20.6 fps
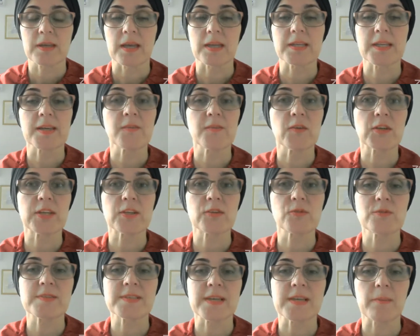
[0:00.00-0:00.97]
and they want to
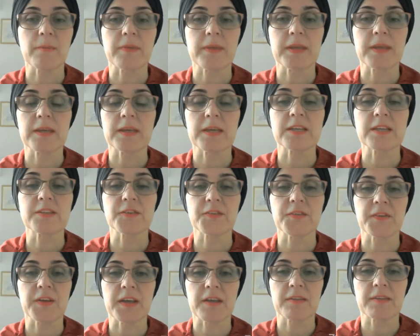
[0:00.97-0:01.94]
do something
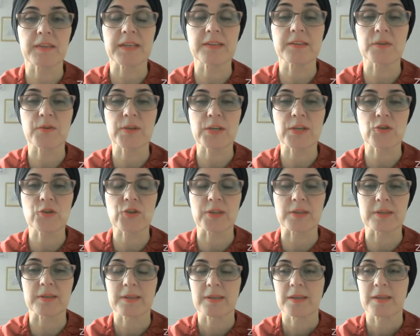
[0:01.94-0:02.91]
interfaith in the
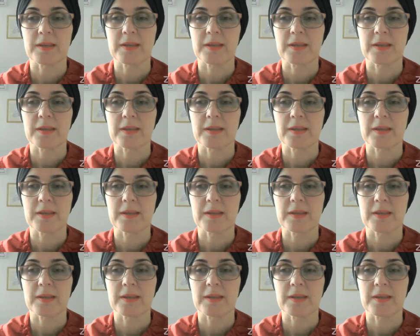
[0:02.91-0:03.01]
region.